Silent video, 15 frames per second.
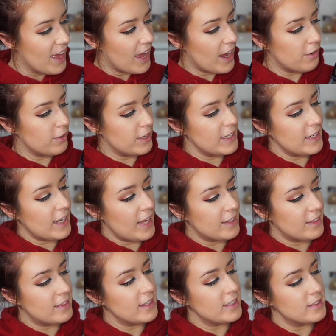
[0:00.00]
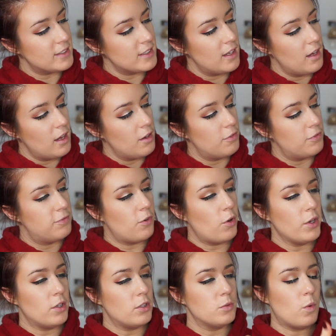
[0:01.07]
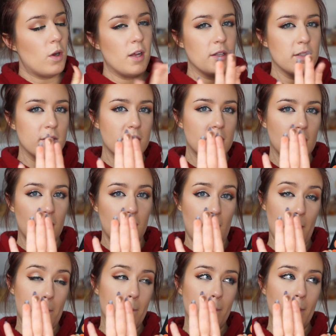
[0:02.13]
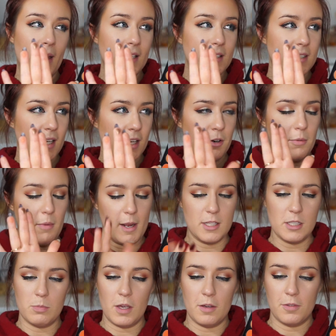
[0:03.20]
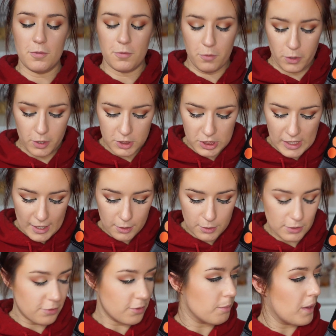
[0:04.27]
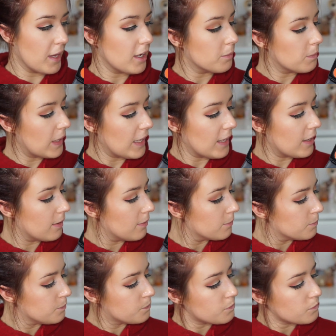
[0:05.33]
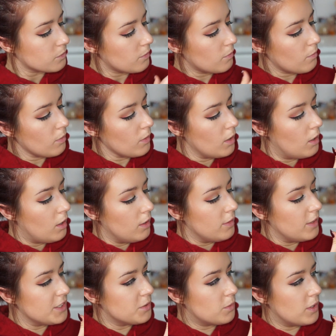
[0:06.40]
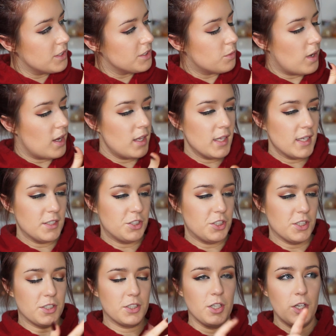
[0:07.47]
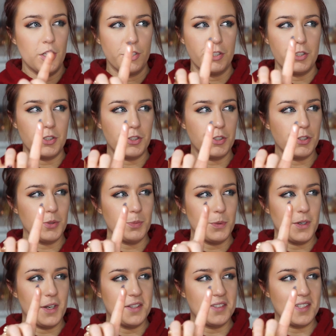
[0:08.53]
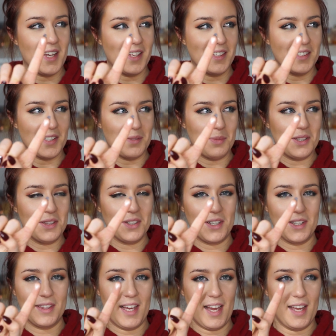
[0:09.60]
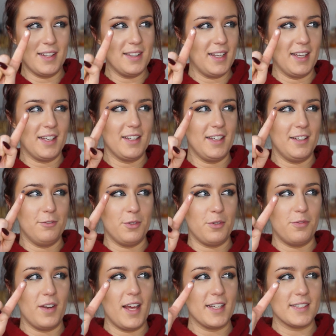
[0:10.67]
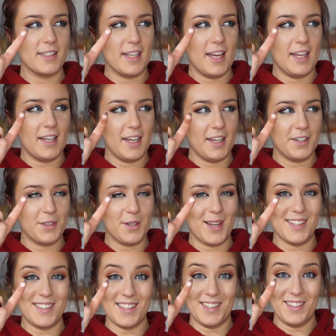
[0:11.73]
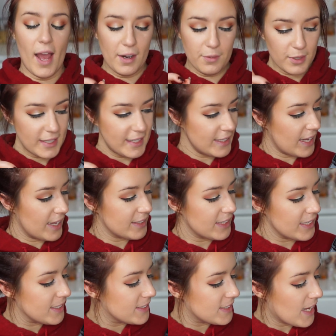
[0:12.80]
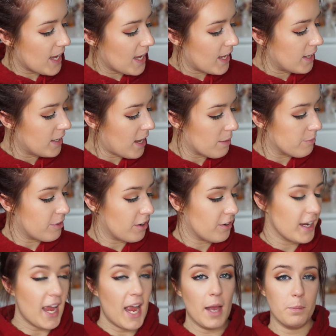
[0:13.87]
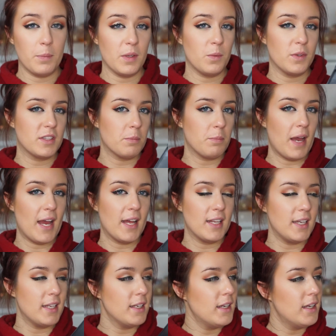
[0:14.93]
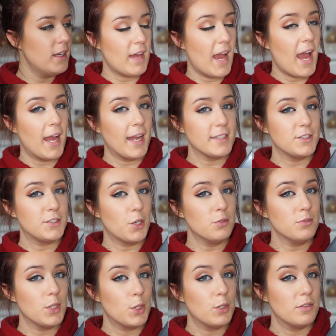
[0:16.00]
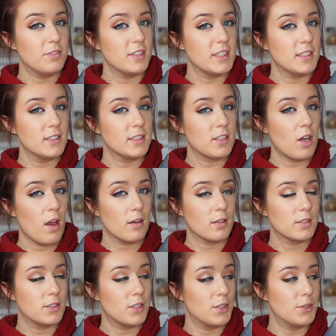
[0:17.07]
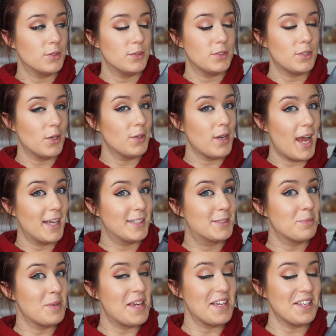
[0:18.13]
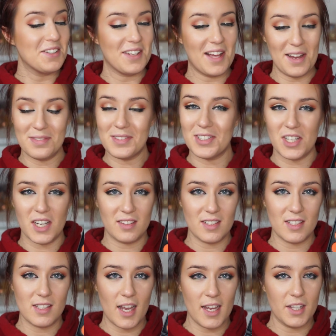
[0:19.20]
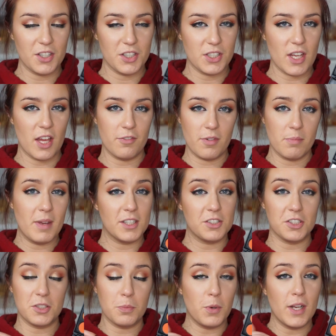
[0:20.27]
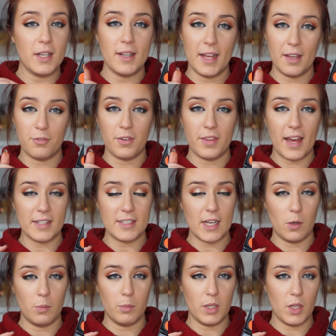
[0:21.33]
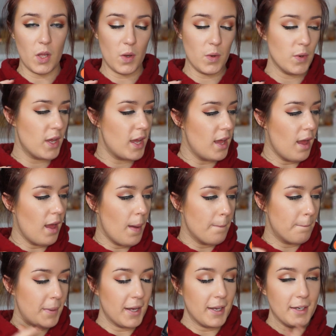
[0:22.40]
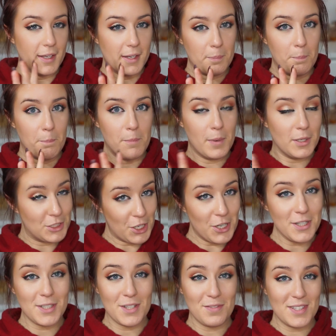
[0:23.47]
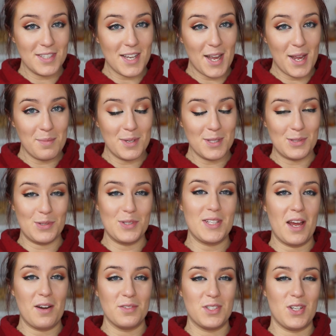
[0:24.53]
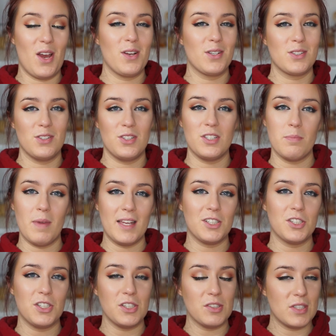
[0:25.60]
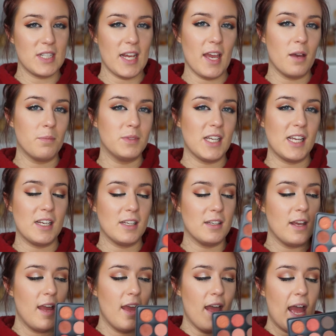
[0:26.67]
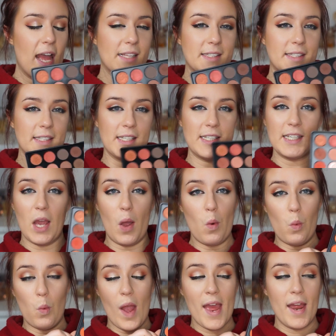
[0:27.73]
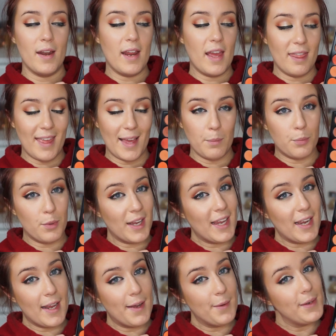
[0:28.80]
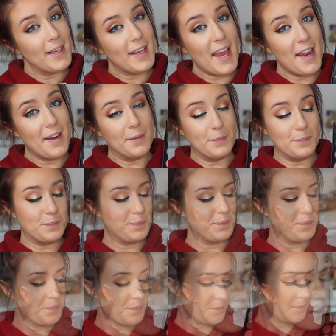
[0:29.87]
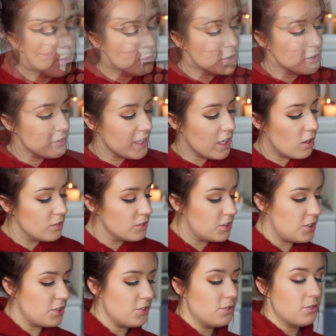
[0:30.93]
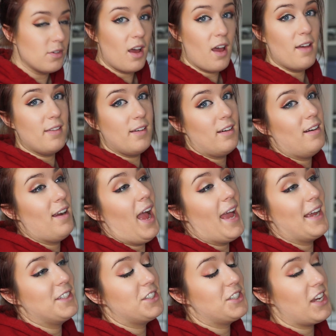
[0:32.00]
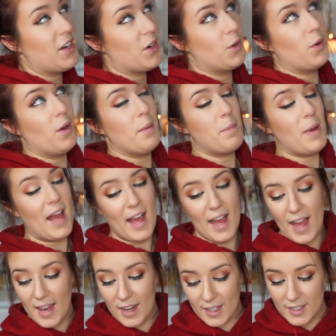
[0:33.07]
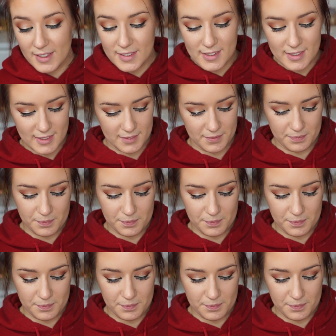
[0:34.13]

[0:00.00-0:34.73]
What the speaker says: I really like these foiled ones. They're amazing. It reminds me of the foiled shadows from Makeup Geek. This one as well is just super intense. I mean, look at that. Like, it reflects light like crazy. I really like these, and I'm very happy with the palette. I don't know if it's in stock, so don't ask me. You'll have to check the site yourself. I'll make sure to put a link for that down below. But majority of the time, it's always out of stock. So just make sure you stay updated and see when they bring it out again. Moving on to other eyeshadow palettes.